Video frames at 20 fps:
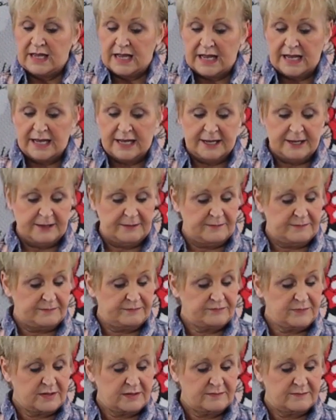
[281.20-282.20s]

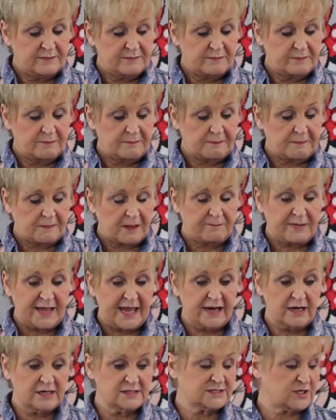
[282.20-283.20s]

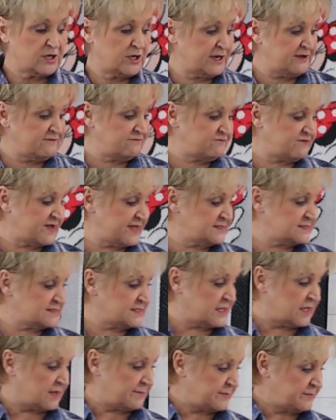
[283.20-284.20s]
panels on it face
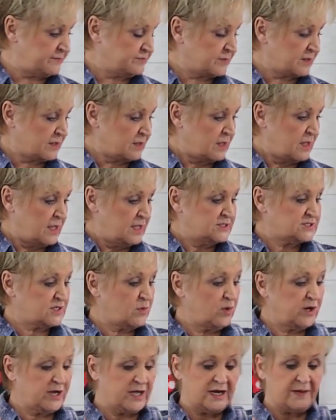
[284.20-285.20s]
up. So
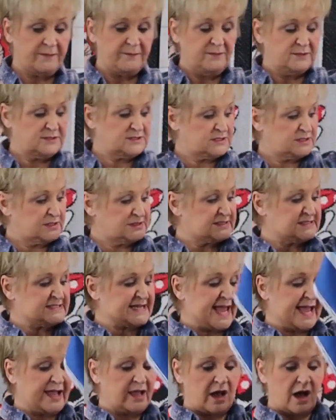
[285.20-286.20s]
we're going to
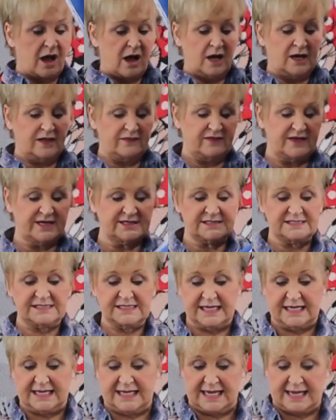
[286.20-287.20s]
stack all of these
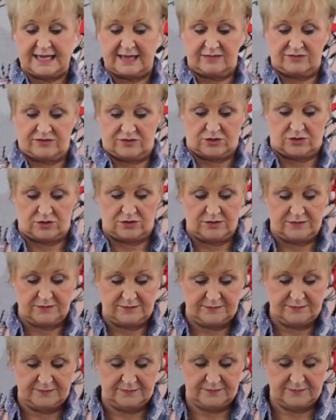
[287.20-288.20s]
together.
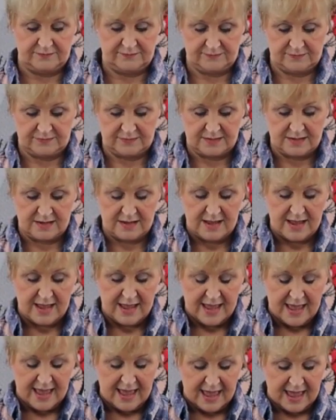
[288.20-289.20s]

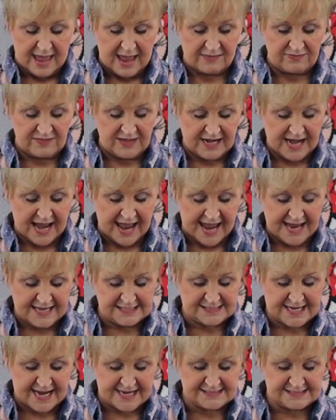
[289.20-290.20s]
And then
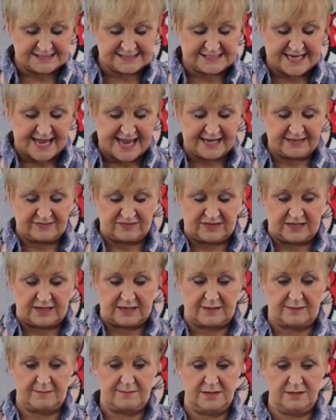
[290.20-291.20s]
as I stack
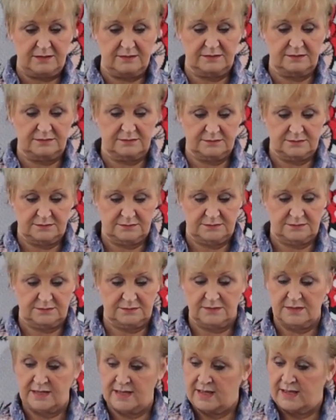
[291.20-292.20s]
them,
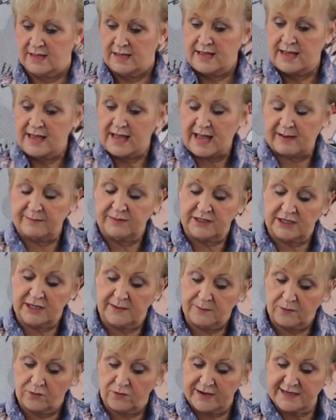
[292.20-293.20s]
I'm going
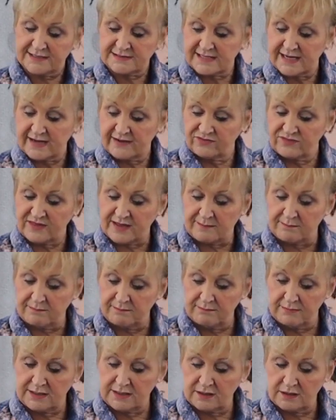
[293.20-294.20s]
to press out that
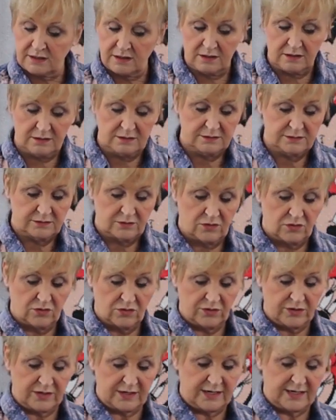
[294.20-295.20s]
middle
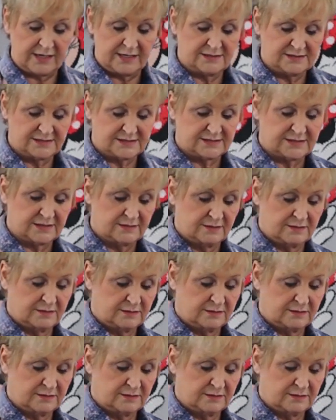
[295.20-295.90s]
crease